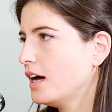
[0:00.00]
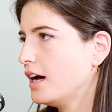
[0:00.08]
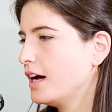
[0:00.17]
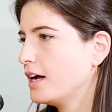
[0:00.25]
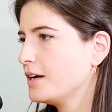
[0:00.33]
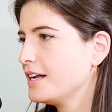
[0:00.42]

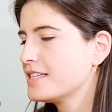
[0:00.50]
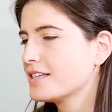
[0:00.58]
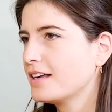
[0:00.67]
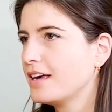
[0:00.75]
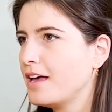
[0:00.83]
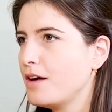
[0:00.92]
and it's
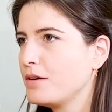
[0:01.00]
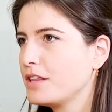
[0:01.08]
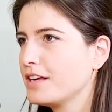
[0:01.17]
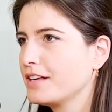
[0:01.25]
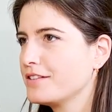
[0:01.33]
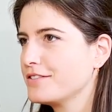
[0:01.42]

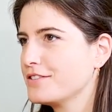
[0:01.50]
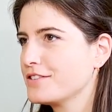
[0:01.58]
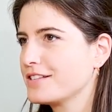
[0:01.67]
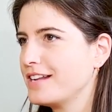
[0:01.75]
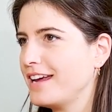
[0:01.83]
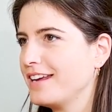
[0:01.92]
everything
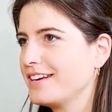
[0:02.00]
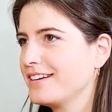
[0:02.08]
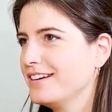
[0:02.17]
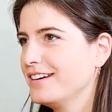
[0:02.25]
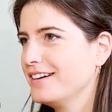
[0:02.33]
just like